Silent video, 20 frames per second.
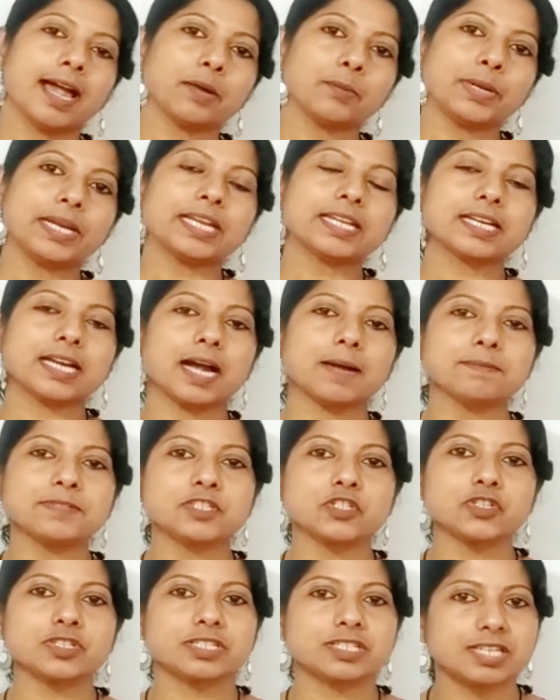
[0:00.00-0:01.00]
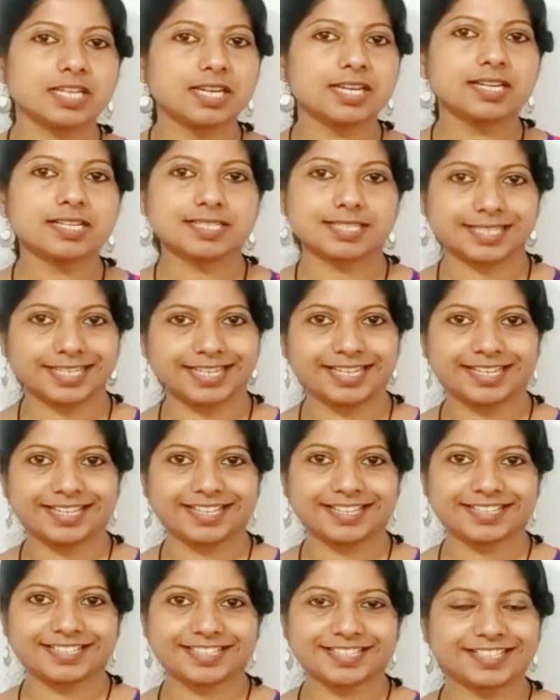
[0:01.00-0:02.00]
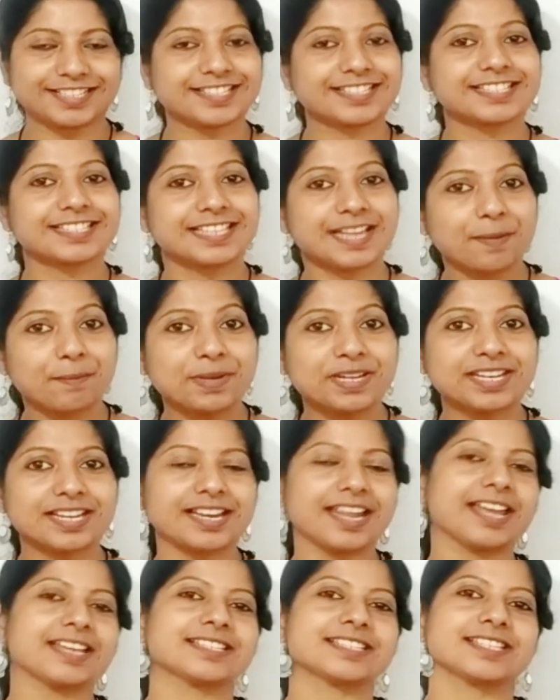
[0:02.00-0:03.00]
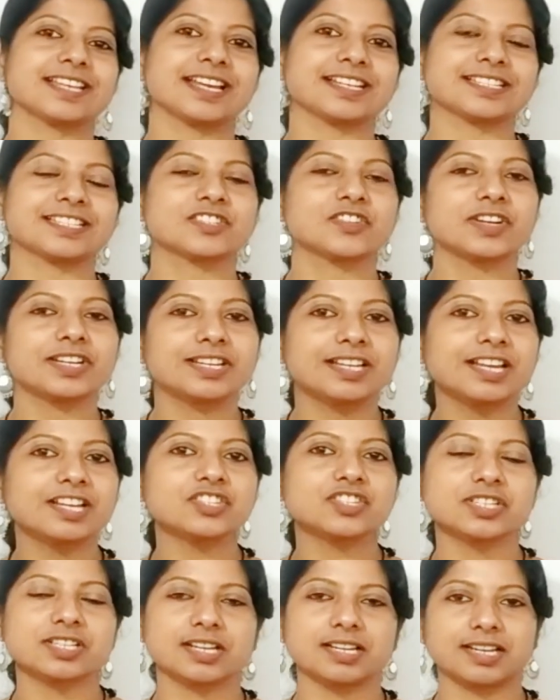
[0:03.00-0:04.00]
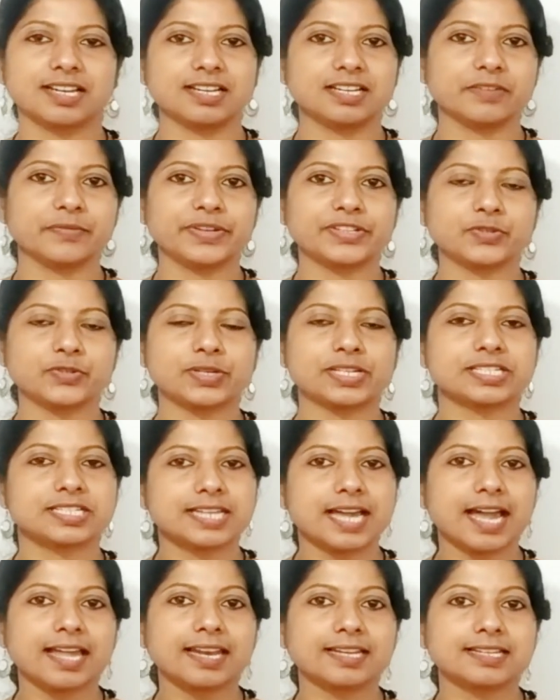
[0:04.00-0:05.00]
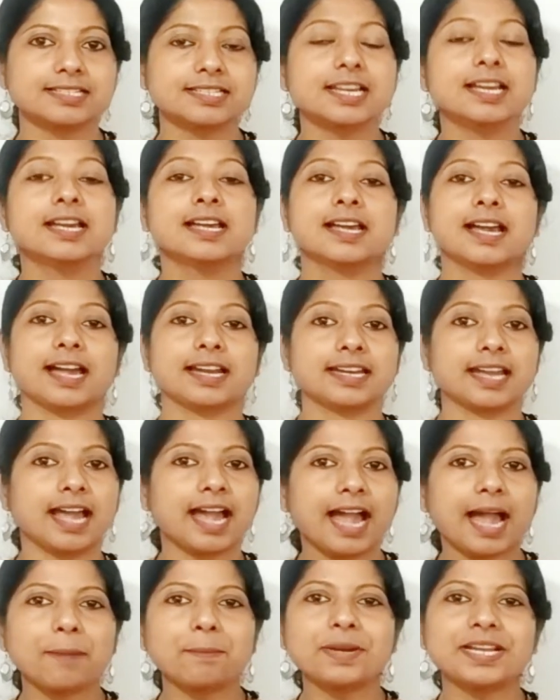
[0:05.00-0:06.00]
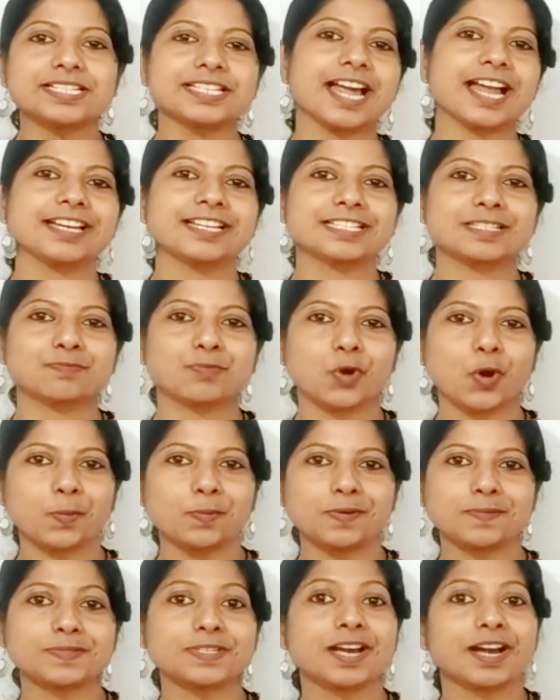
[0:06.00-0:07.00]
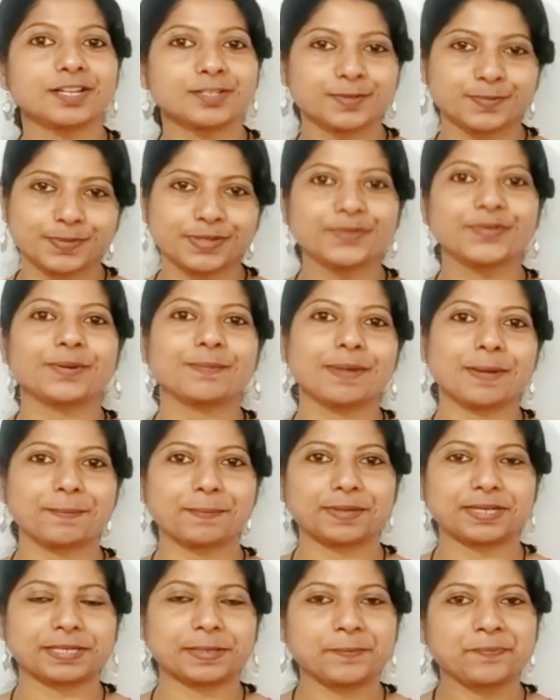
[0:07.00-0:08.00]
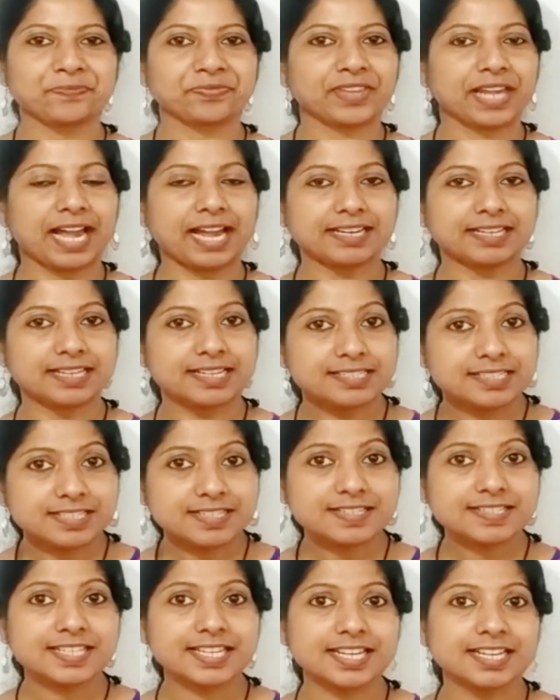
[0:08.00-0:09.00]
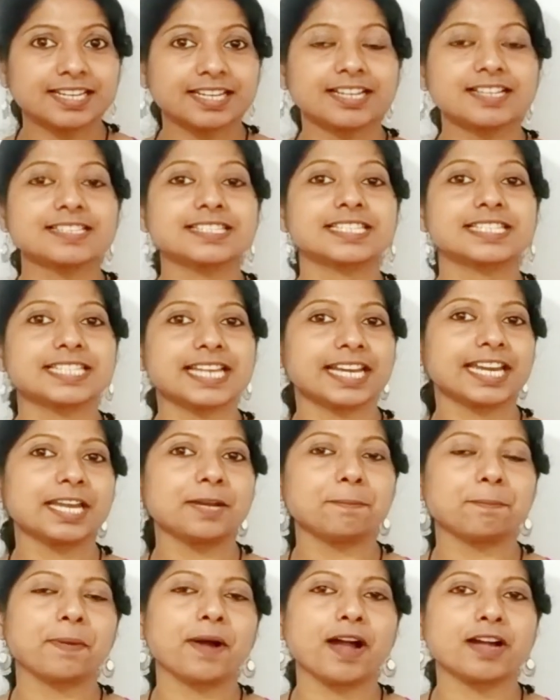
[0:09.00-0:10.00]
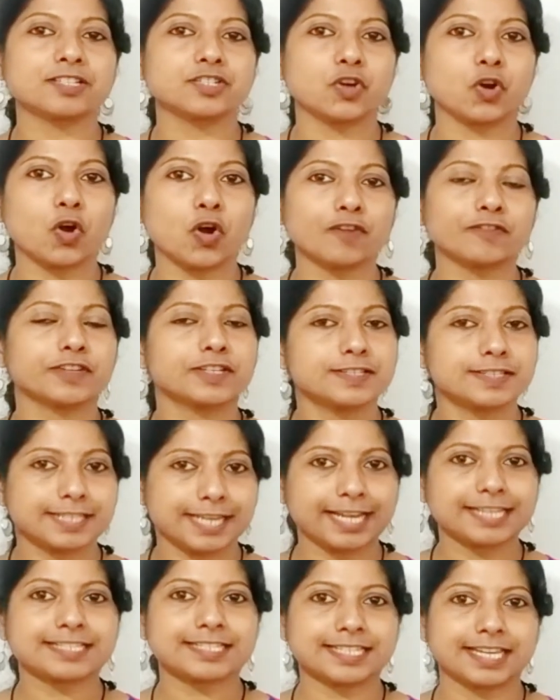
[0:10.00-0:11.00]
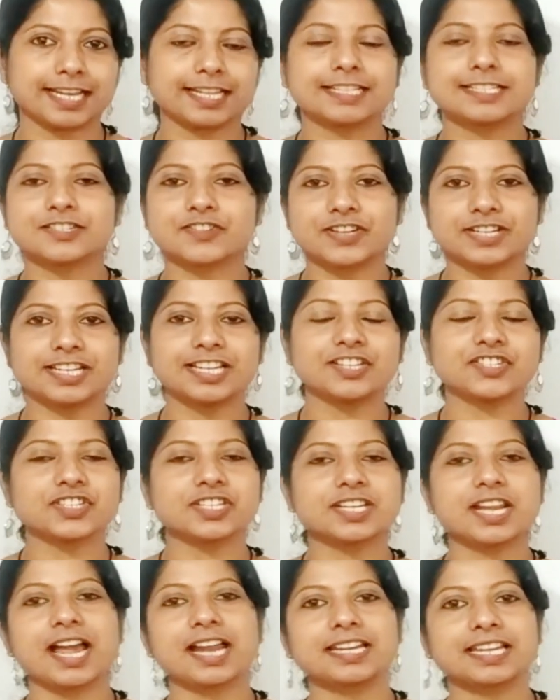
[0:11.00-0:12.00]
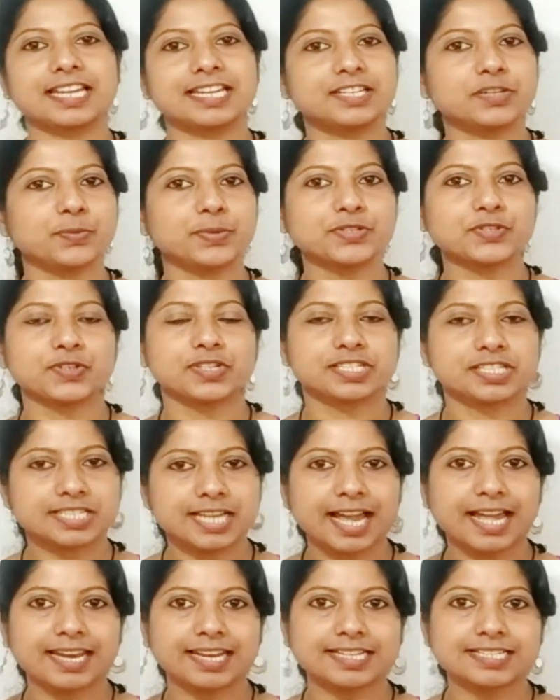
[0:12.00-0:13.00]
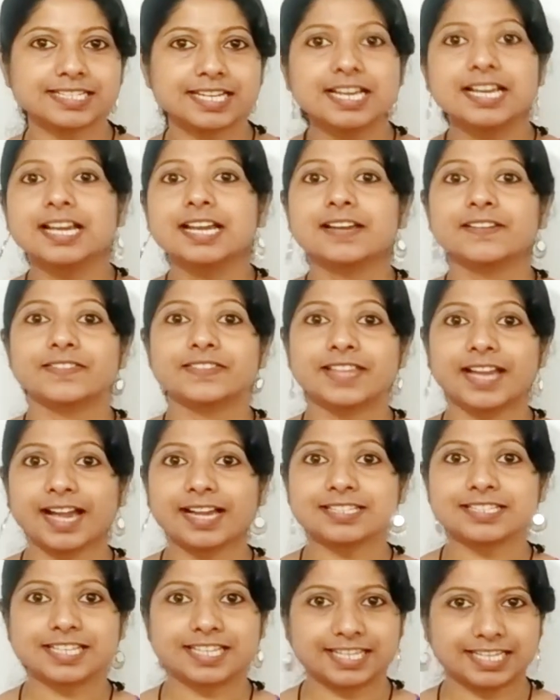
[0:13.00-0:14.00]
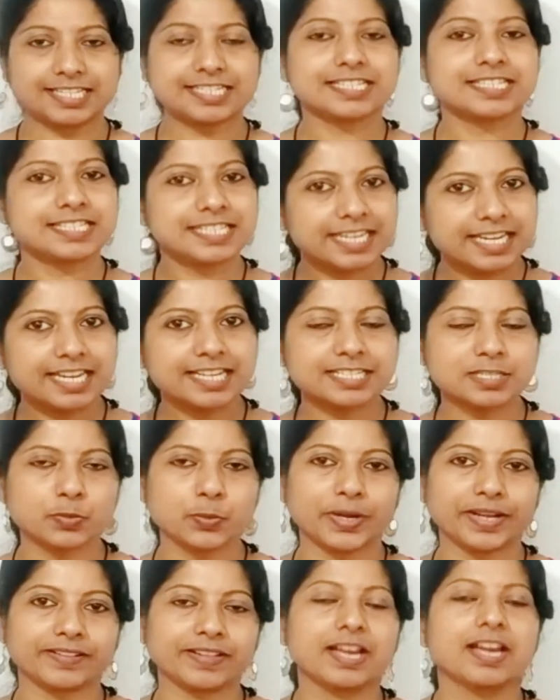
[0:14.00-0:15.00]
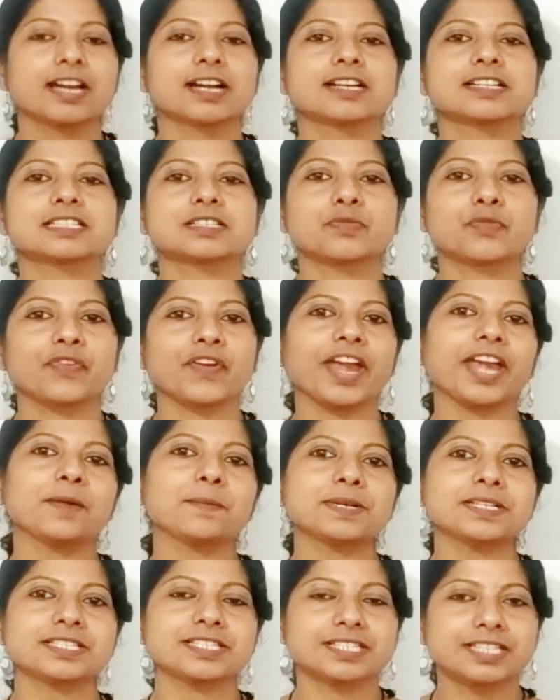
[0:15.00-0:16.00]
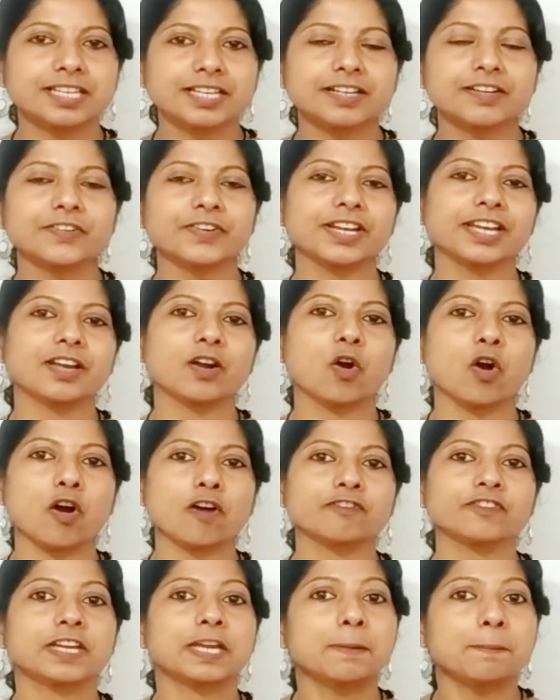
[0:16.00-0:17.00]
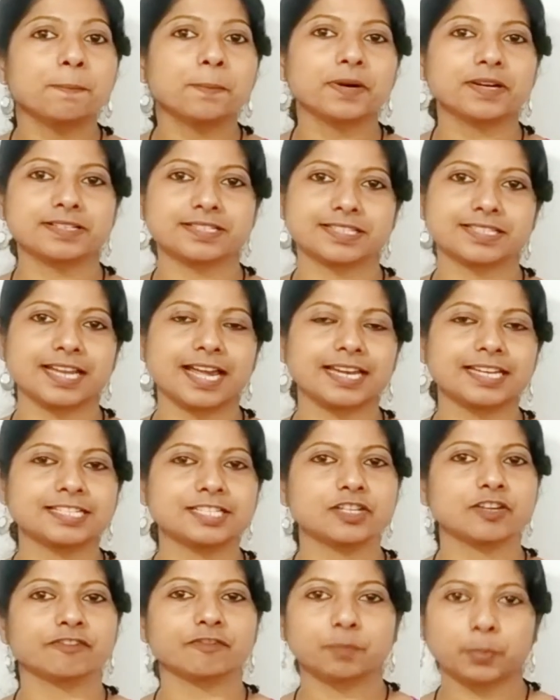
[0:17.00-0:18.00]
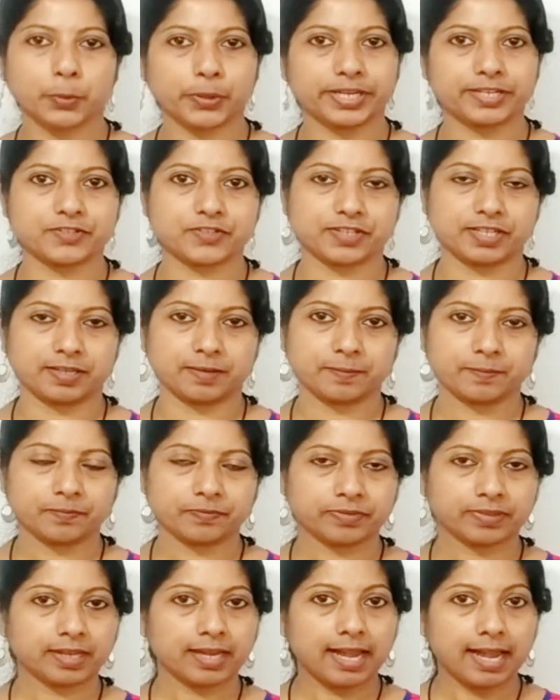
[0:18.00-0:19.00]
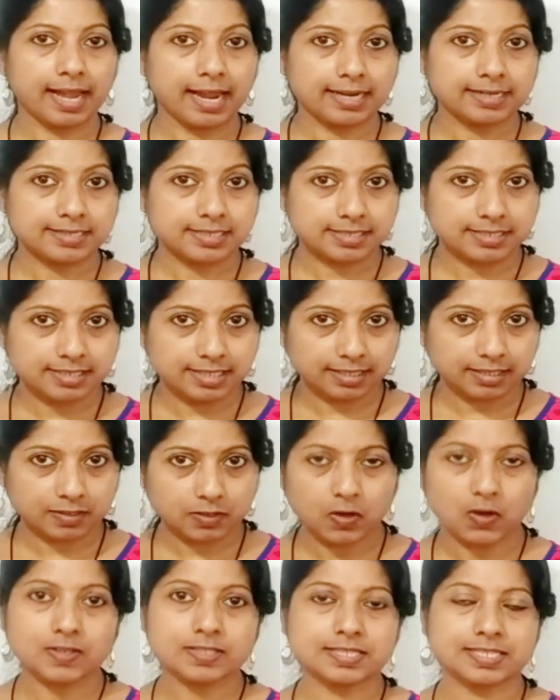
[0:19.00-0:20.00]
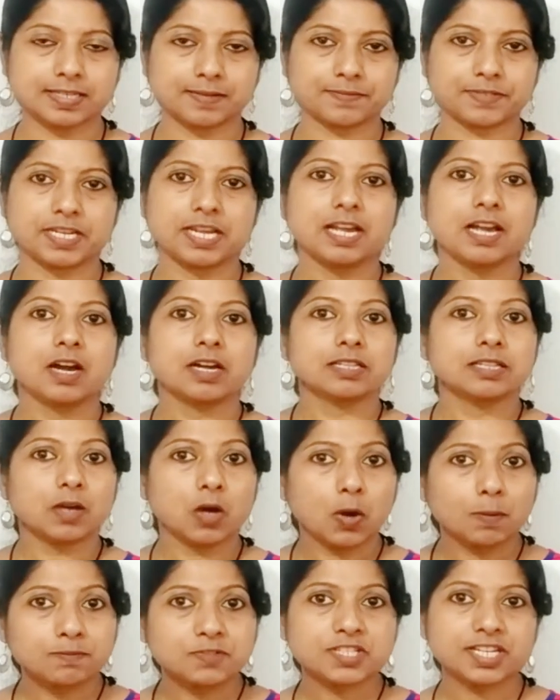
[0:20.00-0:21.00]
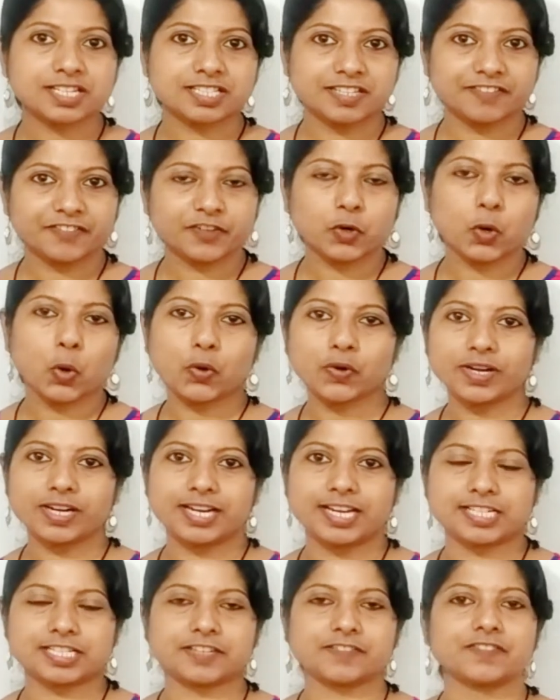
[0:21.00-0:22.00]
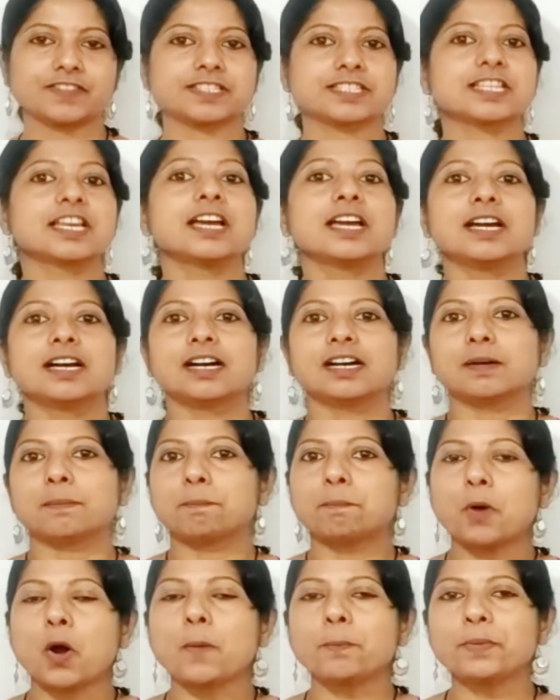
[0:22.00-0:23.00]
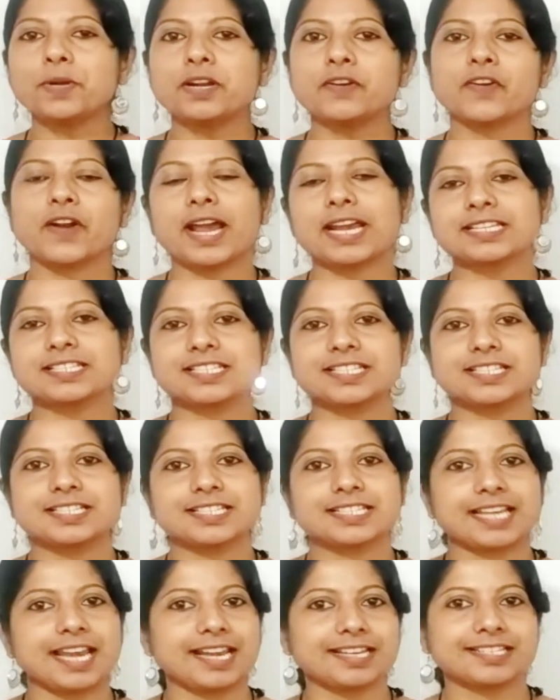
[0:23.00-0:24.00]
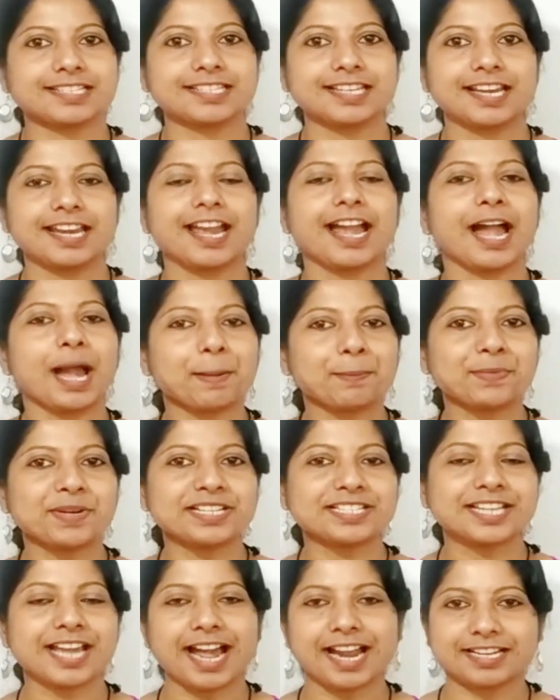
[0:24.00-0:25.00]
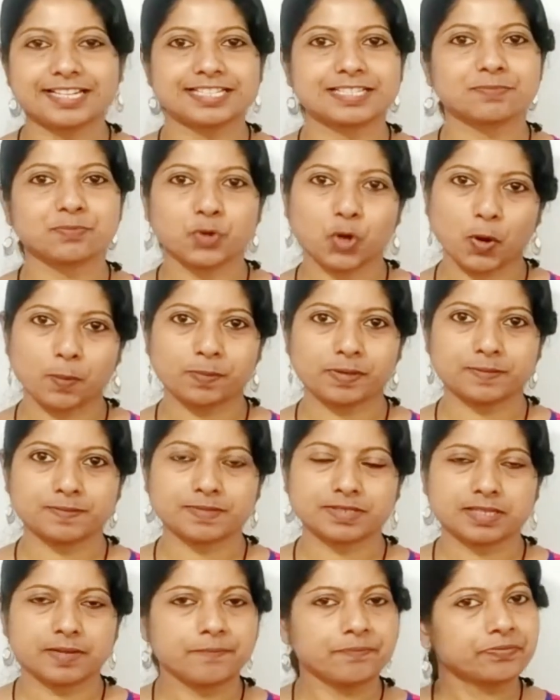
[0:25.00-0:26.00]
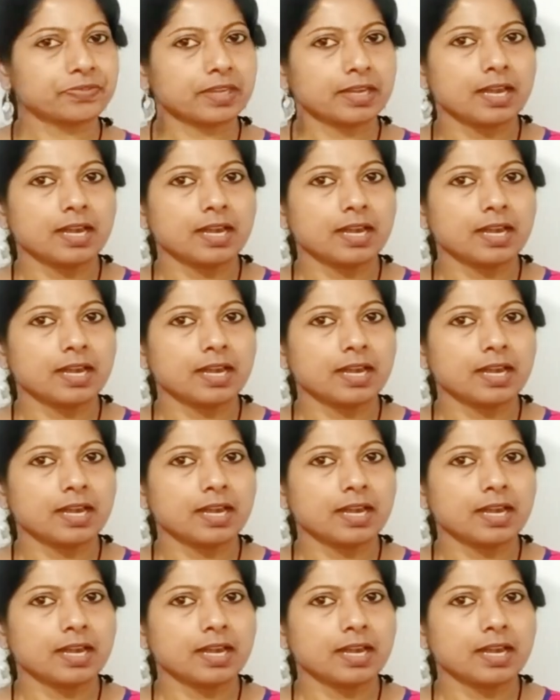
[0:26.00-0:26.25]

And when it comes to T.S. Eliot, his seminal essays, Tradition and Individual Talent, and Hamlet and His Problems are to be remembered. And it is in his second part of his essay, Tradition and Individual Talent, that he deals with his famous theory of impersonality of poetry. And the concept, the objective correlative, was popularized in his essay Hamlet and His Problems.